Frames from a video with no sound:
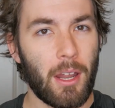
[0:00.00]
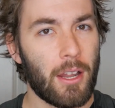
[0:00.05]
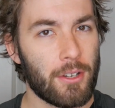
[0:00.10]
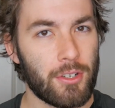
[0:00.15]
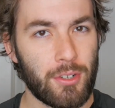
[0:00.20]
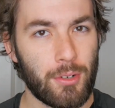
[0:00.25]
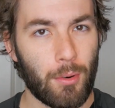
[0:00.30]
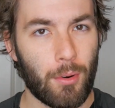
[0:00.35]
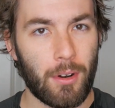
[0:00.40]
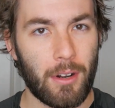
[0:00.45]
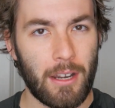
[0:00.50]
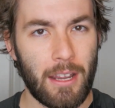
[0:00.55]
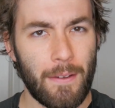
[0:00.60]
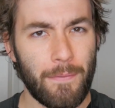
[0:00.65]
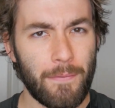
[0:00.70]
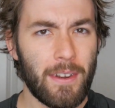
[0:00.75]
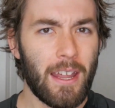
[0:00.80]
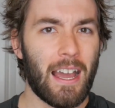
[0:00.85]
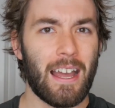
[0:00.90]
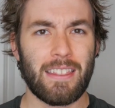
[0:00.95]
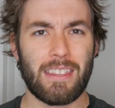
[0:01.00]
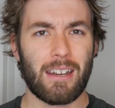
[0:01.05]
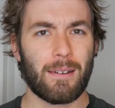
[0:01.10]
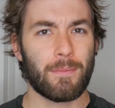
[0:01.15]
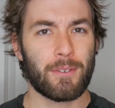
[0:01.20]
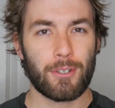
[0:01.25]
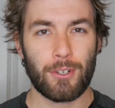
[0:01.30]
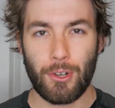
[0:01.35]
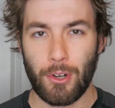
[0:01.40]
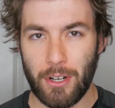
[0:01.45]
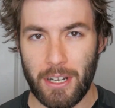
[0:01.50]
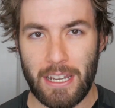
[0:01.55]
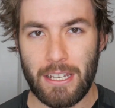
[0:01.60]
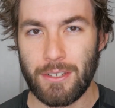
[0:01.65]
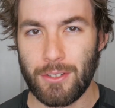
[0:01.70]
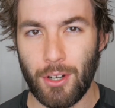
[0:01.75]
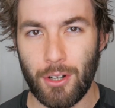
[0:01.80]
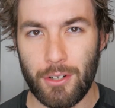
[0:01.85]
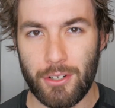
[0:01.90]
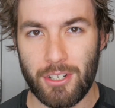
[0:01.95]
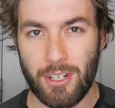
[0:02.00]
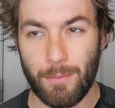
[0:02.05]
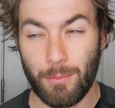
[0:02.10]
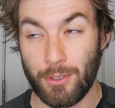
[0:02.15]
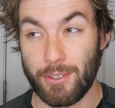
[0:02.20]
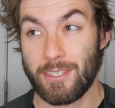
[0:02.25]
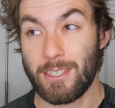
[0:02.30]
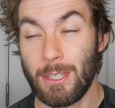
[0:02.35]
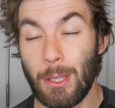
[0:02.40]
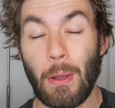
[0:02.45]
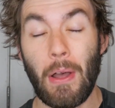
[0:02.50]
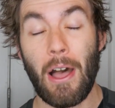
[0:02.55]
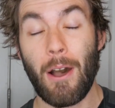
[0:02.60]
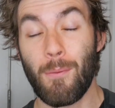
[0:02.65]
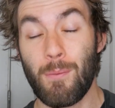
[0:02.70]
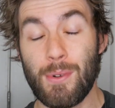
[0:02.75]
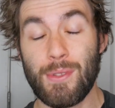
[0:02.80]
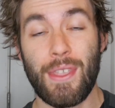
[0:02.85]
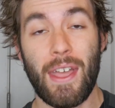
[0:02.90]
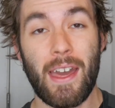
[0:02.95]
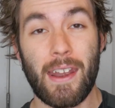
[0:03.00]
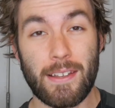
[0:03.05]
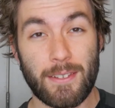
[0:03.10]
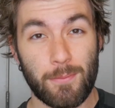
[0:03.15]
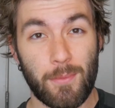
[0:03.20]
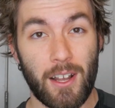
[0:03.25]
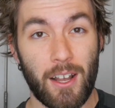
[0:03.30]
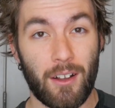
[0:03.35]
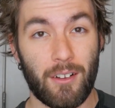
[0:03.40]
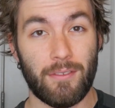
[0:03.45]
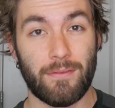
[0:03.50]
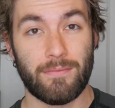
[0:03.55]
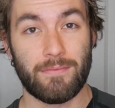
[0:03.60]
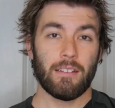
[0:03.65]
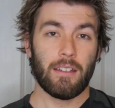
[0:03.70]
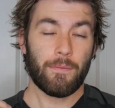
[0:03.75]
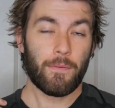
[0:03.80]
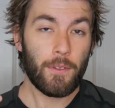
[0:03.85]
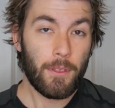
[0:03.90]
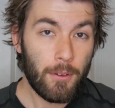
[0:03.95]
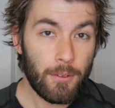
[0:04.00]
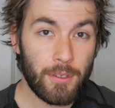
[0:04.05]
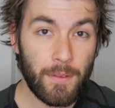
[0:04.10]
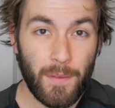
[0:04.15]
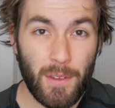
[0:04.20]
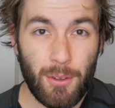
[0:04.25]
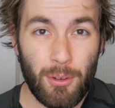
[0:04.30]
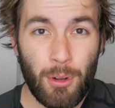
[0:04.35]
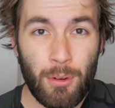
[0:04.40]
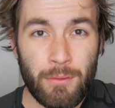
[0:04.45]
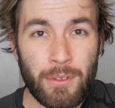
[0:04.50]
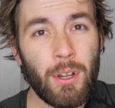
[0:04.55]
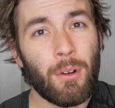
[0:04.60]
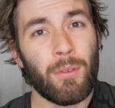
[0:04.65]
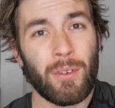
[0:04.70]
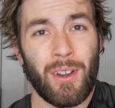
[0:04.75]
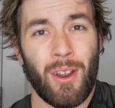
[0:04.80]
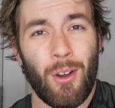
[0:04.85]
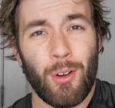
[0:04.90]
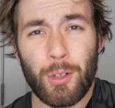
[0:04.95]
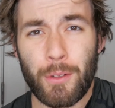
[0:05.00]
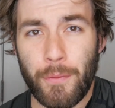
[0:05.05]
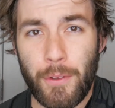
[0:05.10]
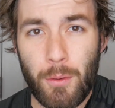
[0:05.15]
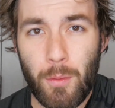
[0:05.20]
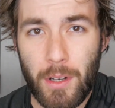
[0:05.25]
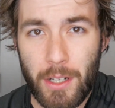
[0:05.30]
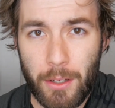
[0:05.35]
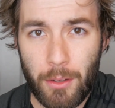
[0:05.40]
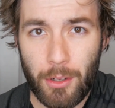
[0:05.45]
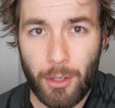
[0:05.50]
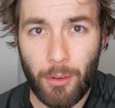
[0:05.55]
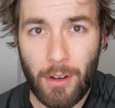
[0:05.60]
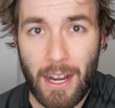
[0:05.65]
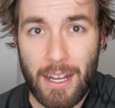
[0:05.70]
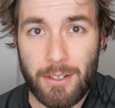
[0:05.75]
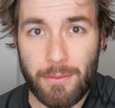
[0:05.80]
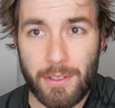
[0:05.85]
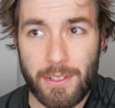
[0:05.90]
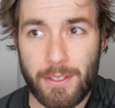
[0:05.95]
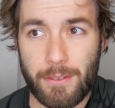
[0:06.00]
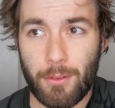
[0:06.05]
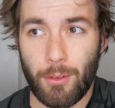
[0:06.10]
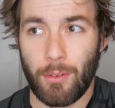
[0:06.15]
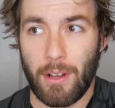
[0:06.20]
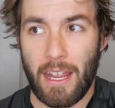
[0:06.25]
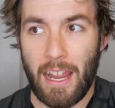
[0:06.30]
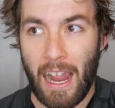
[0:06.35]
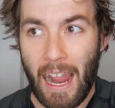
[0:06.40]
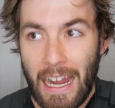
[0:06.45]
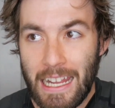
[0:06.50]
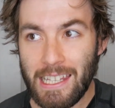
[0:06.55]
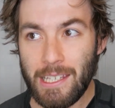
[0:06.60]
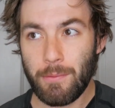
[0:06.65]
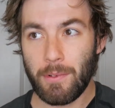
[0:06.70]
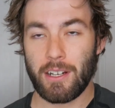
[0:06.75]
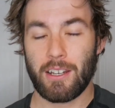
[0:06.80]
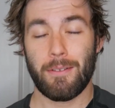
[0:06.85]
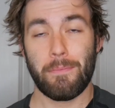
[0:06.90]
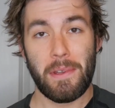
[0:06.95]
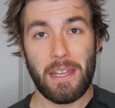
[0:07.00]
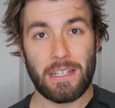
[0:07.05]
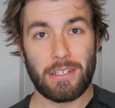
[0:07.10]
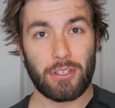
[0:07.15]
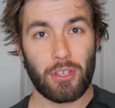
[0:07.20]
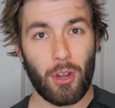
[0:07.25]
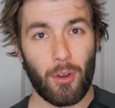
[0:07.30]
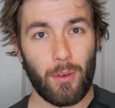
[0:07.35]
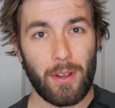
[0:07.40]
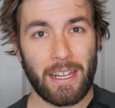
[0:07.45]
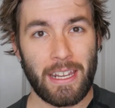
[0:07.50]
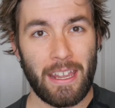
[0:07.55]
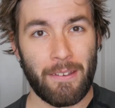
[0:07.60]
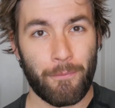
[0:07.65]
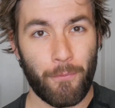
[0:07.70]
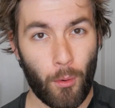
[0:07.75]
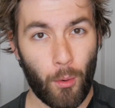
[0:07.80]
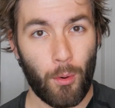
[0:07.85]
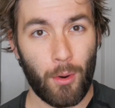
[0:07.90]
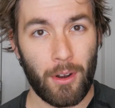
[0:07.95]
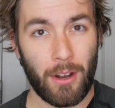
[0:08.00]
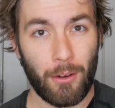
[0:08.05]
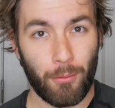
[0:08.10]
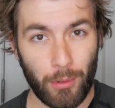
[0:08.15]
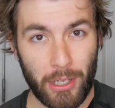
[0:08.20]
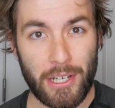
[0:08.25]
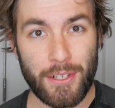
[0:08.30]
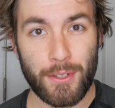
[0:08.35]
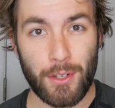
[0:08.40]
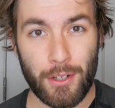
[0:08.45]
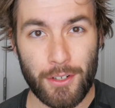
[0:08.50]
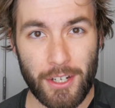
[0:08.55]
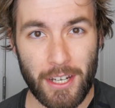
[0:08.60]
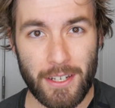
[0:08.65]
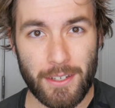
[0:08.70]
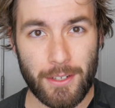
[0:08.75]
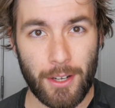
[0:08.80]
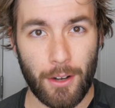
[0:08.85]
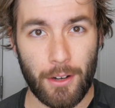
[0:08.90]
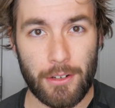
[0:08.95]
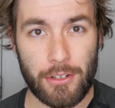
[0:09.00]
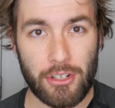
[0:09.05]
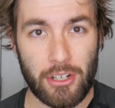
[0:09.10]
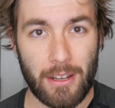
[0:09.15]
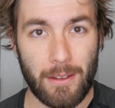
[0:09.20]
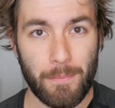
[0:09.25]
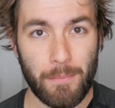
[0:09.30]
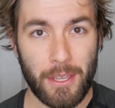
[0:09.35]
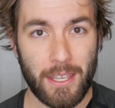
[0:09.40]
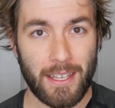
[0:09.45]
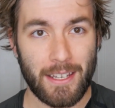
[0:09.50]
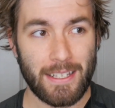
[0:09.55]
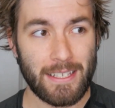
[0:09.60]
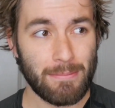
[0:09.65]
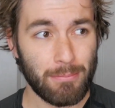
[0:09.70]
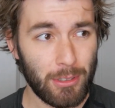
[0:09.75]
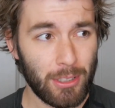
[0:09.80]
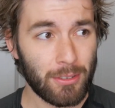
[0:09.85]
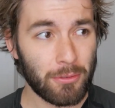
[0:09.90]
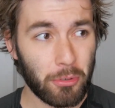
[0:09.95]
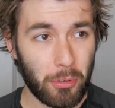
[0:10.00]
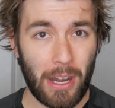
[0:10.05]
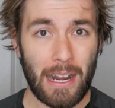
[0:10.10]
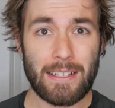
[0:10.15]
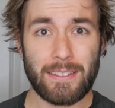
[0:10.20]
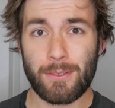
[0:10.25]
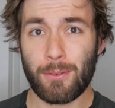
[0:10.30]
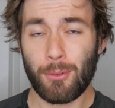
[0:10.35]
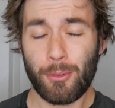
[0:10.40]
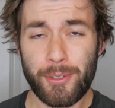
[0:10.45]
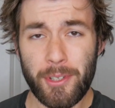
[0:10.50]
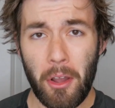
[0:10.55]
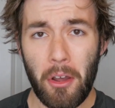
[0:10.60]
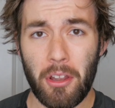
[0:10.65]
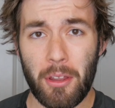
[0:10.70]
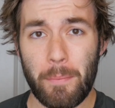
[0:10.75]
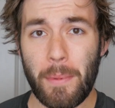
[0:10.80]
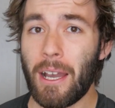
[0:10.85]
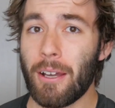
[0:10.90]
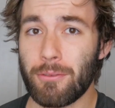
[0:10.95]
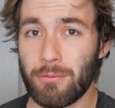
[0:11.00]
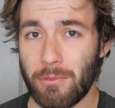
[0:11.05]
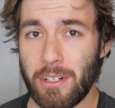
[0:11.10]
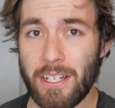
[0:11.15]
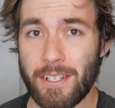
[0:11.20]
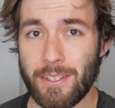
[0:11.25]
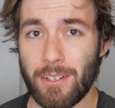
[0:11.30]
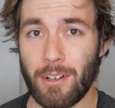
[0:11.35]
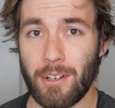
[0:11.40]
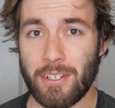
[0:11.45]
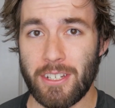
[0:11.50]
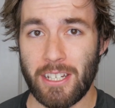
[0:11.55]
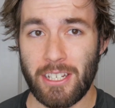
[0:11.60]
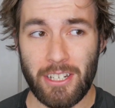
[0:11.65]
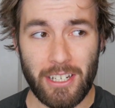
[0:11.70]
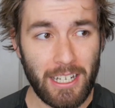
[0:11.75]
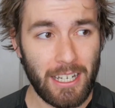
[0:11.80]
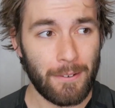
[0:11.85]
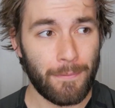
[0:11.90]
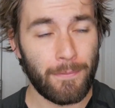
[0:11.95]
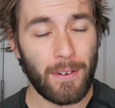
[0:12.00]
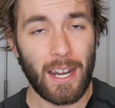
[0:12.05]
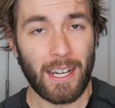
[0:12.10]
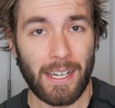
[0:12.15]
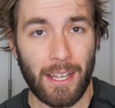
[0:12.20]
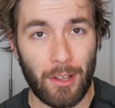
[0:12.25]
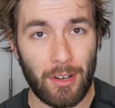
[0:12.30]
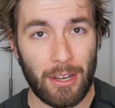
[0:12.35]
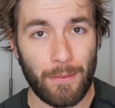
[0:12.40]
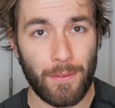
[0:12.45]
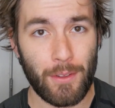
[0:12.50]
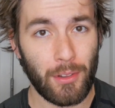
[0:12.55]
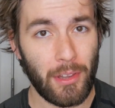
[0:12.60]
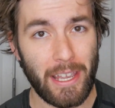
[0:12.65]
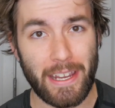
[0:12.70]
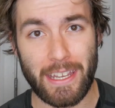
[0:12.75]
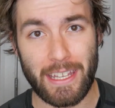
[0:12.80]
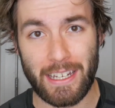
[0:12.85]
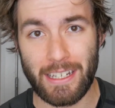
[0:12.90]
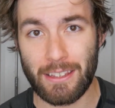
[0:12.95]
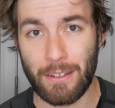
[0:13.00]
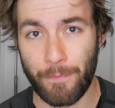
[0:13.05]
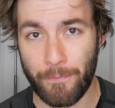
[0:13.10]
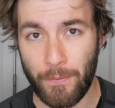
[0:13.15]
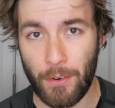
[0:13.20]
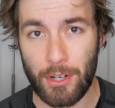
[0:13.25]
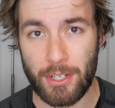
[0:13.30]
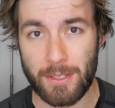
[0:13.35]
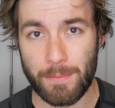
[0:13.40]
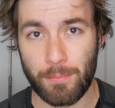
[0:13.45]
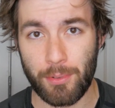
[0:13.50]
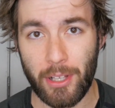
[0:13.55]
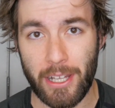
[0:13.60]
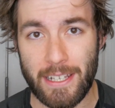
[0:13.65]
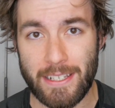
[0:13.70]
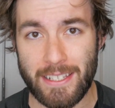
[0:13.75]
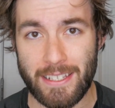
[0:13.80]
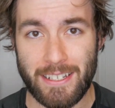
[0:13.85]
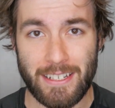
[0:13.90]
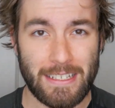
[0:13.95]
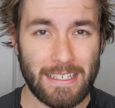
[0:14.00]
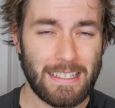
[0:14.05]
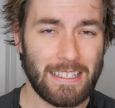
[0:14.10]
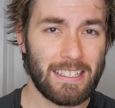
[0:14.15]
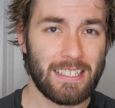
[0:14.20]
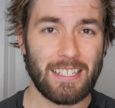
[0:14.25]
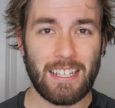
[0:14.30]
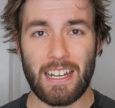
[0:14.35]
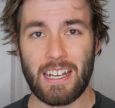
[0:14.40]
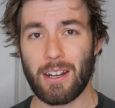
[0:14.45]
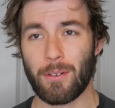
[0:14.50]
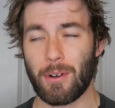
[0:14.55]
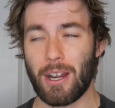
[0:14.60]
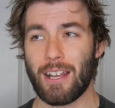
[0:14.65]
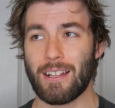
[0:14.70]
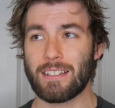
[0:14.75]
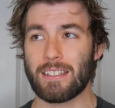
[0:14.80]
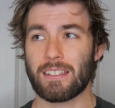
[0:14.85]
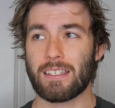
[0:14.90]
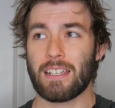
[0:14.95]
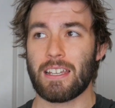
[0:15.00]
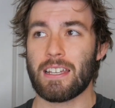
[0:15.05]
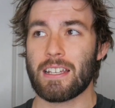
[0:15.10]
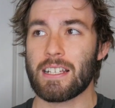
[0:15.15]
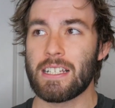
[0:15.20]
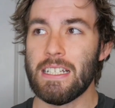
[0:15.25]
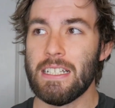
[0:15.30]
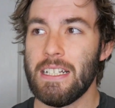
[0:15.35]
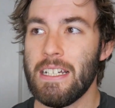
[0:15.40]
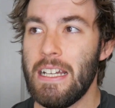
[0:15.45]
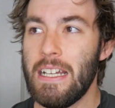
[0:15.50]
not sure. If not, then I'm sure an internship will still help with that as well. And for those of you who don't know if you want to go to graduate school, I highly recommend going for a research internship because, well, grad school is all about research and you need to find out if you like it in the first place. And just sitting around saying,